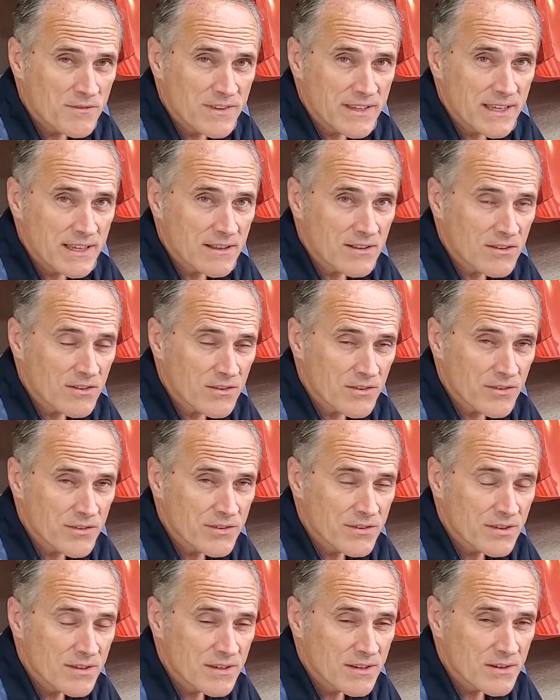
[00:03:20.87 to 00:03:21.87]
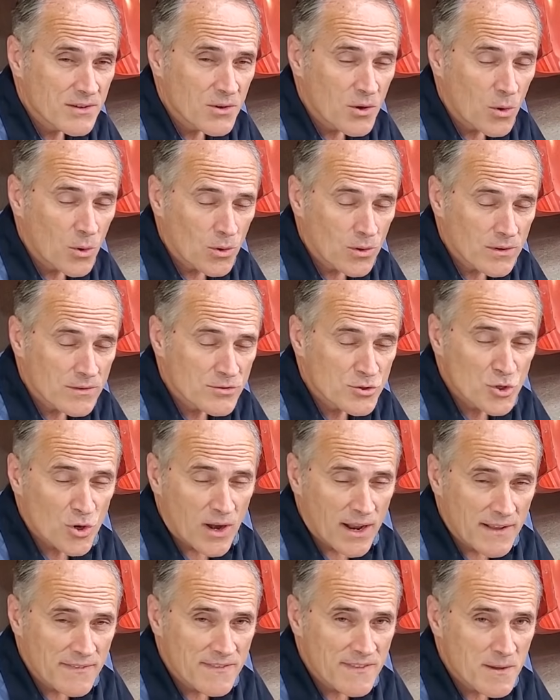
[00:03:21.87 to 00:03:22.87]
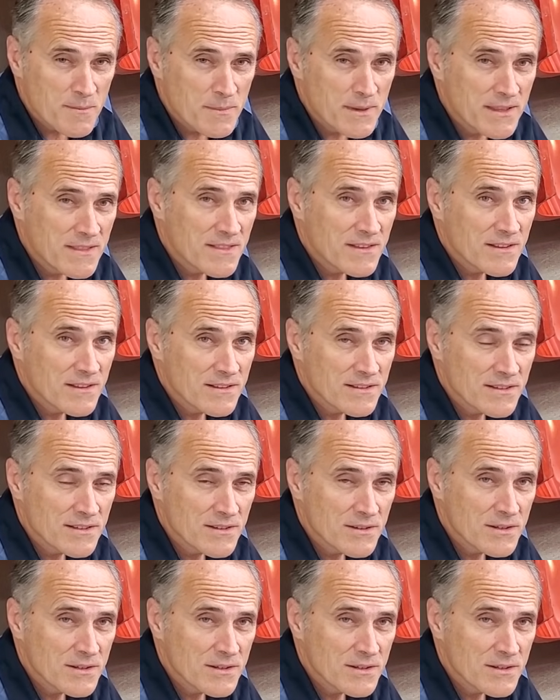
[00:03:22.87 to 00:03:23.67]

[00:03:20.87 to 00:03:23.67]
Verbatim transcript: vehicles or tried them in the